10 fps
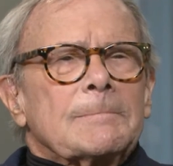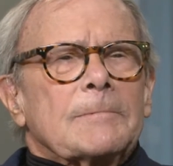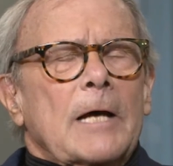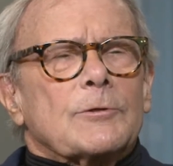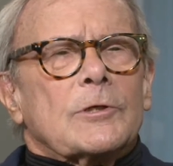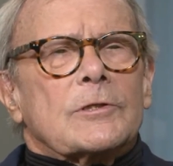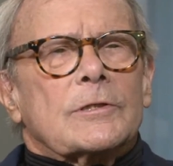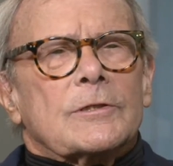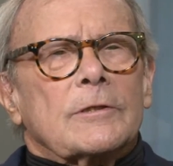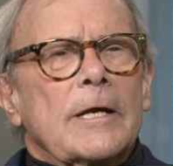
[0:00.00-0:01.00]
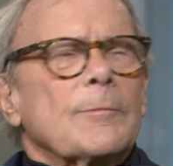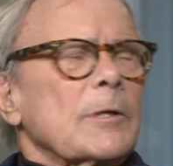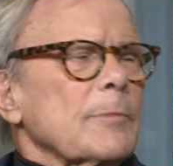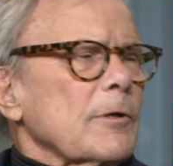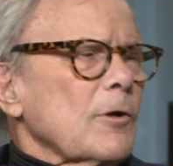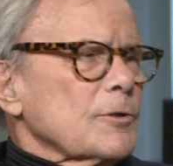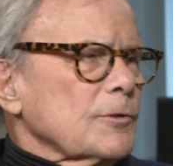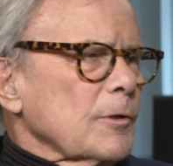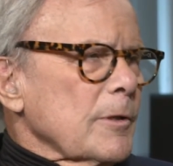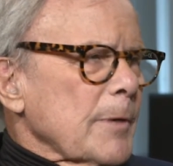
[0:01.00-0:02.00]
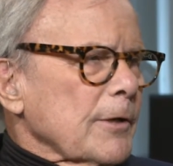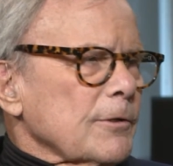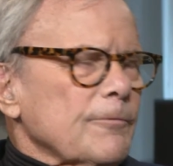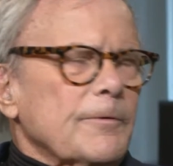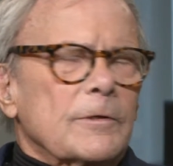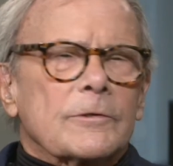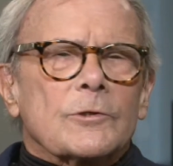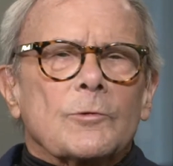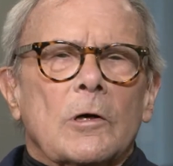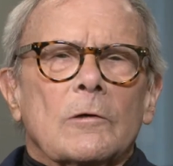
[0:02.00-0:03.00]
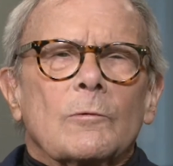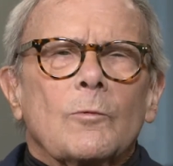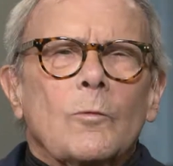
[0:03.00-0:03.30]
not just as laymen, but also in the medical field as well.